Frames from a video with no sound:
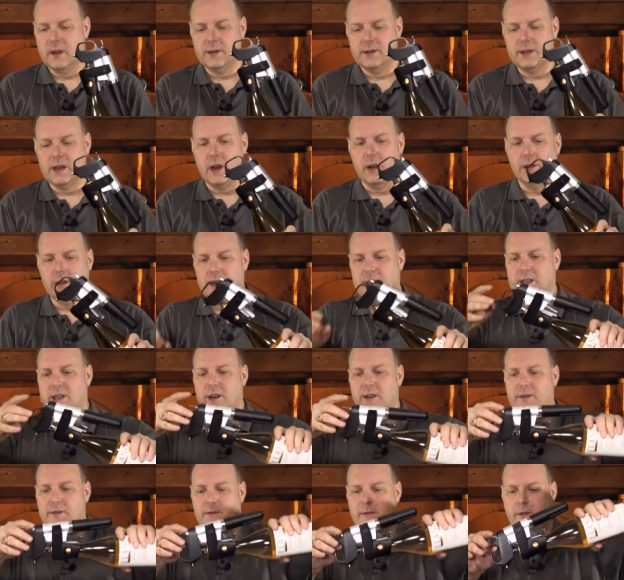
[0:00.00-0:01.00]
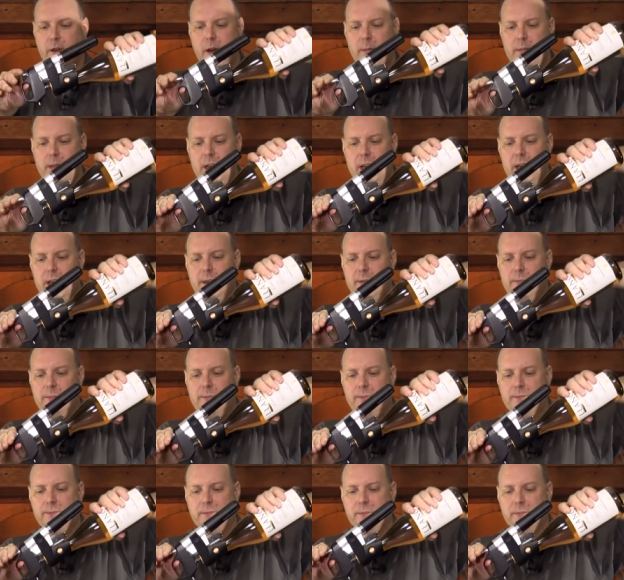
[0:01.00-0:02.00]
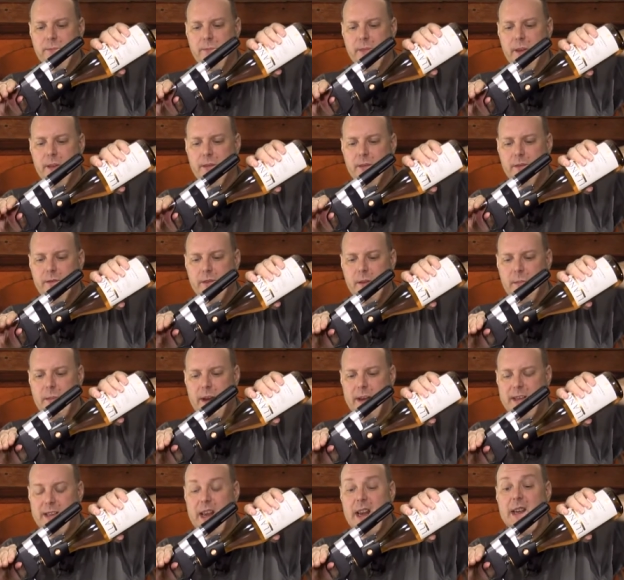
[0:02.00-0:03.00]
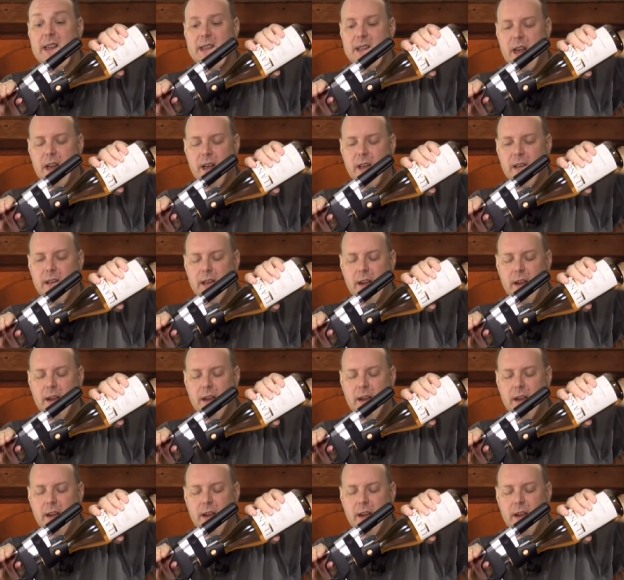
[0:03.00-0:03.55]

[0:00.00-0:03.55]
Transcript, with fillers: So let's see from the from my tasting,